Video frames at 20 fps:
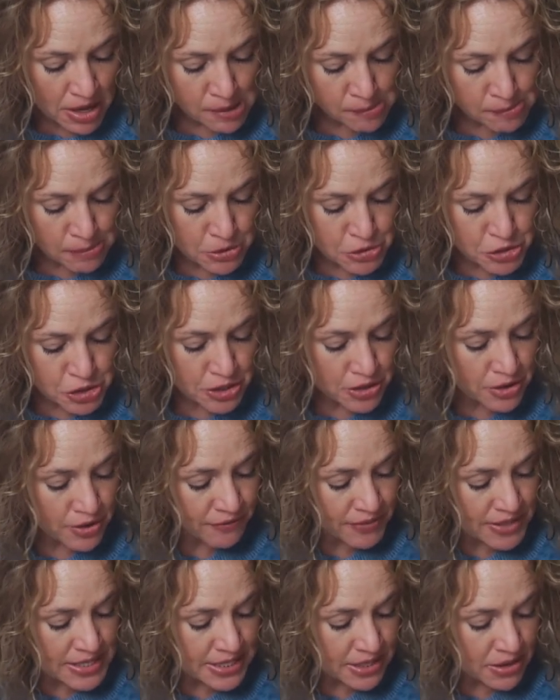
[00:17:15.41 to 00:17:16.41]

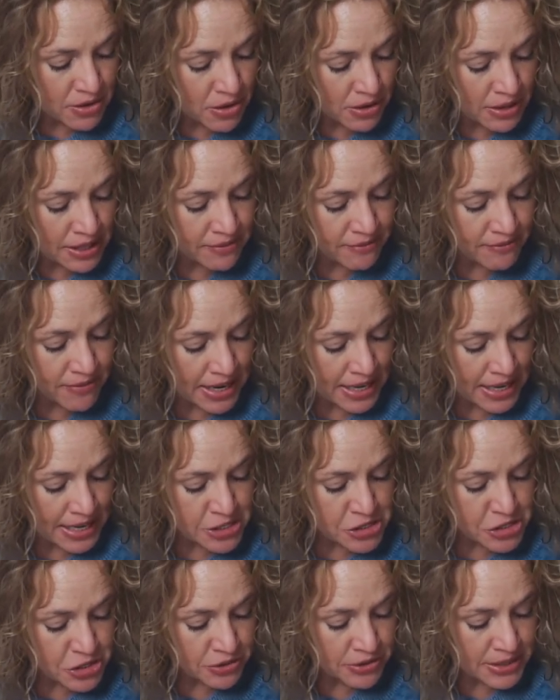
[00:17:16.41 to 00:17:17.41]
emotional, physical, and
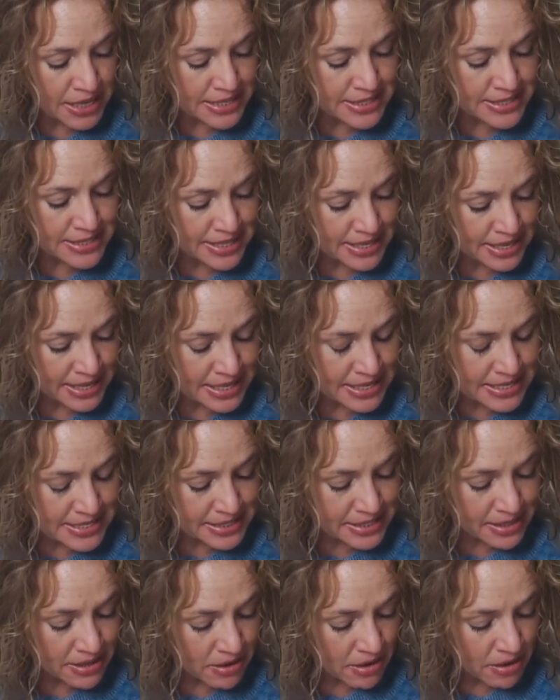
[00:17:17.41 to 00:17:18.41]
financial
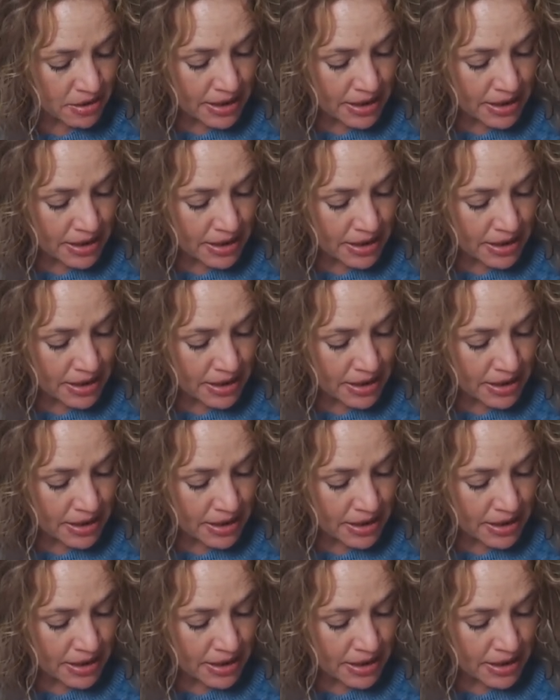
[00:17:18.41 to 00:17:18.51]
destinies.